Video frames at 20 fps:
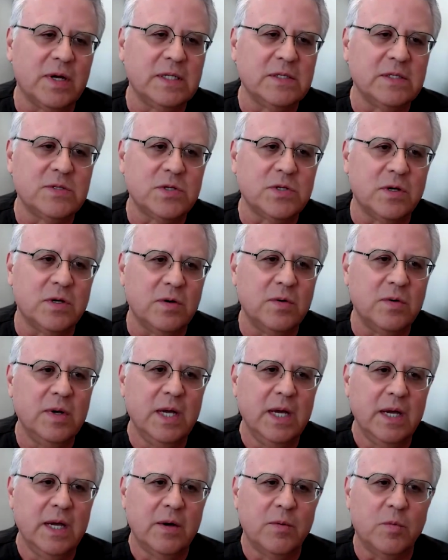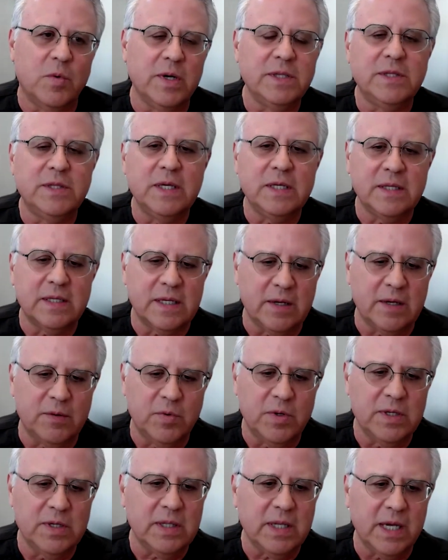And so one thing that I
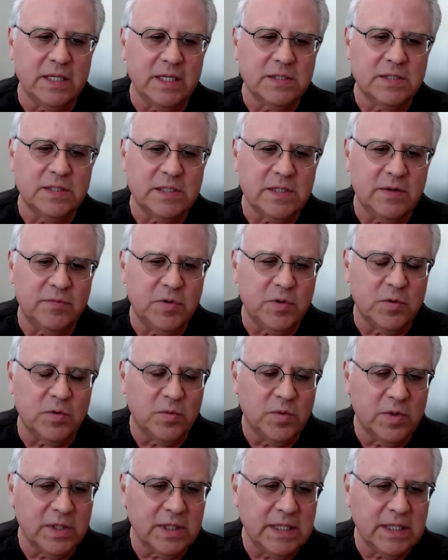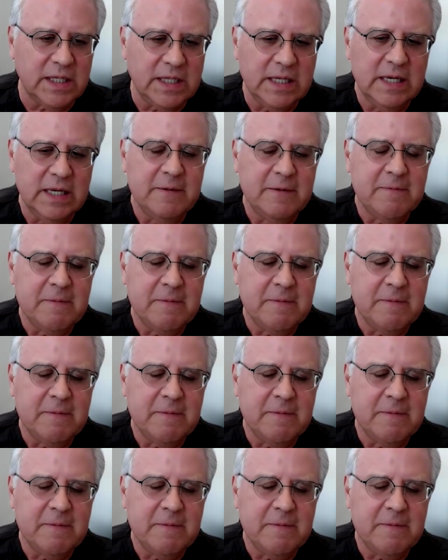realized is if you're really